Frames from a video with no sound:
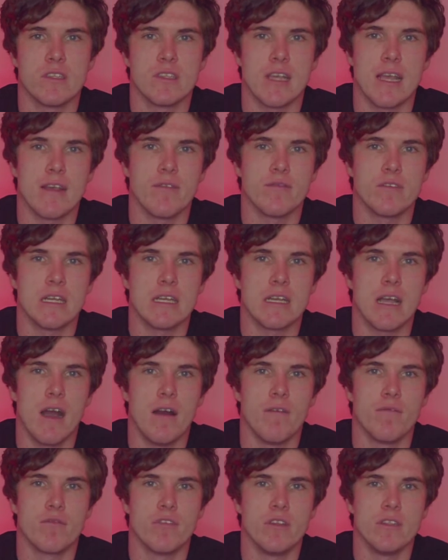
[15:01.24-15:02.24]
safety
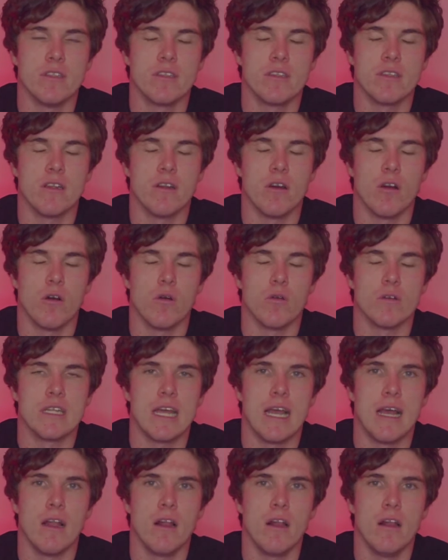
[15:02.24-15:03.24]
conference in a
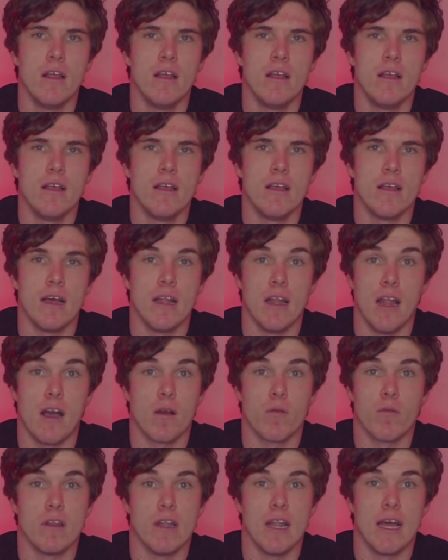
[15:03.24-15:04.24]
hotel
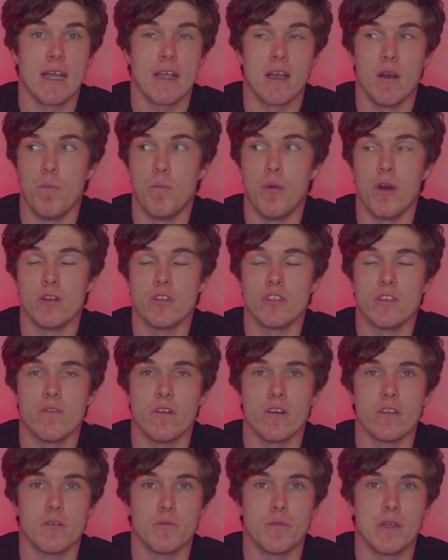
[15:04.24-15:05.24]
along with like a bunch of
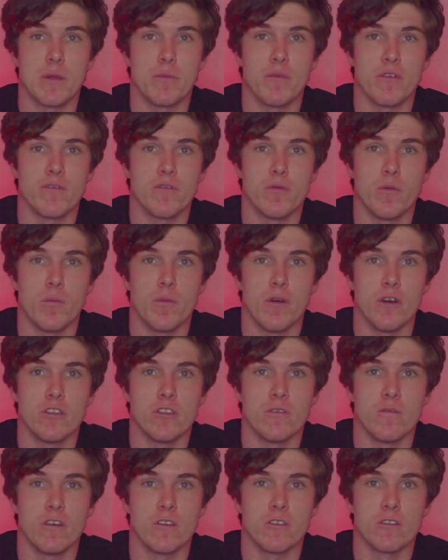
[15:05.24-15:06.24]
other people from a bunch
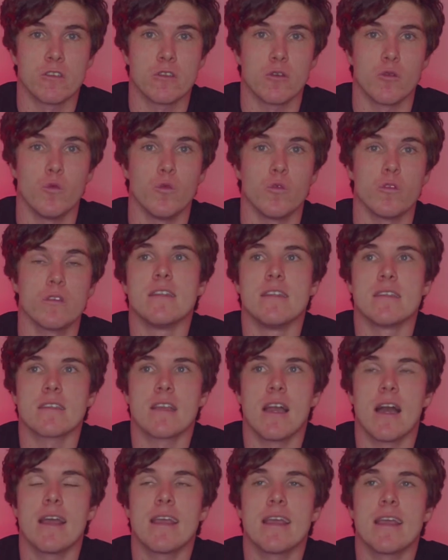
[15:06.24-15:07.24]
of other schools. This
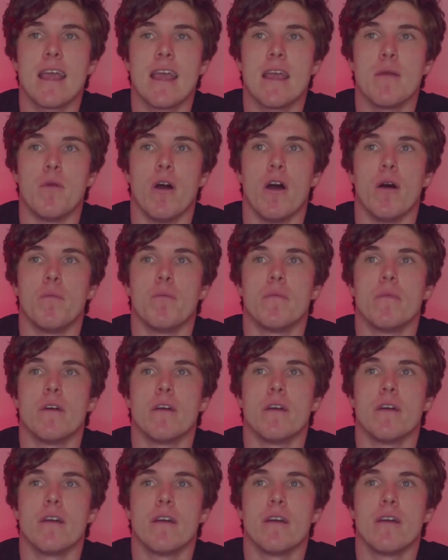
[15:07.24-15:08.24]
guy came up
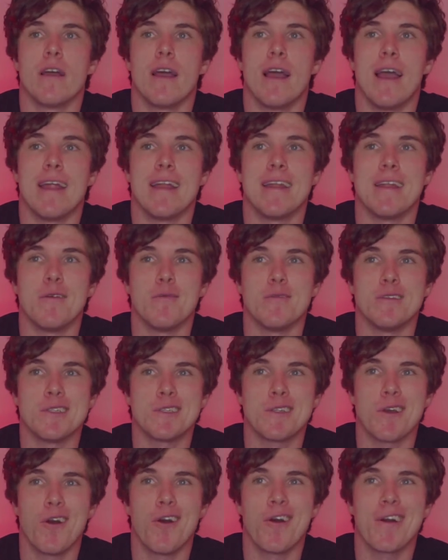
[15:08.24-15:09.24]
and he was
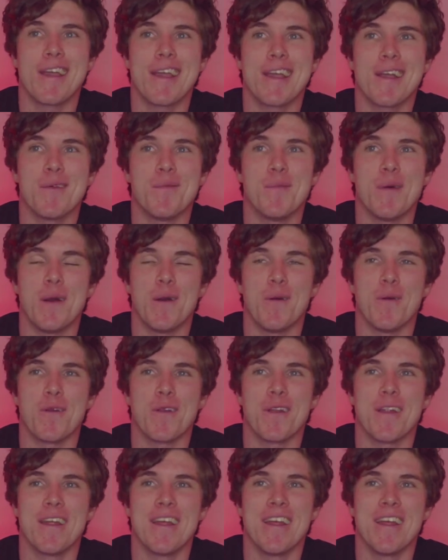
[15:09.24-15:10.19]
talking about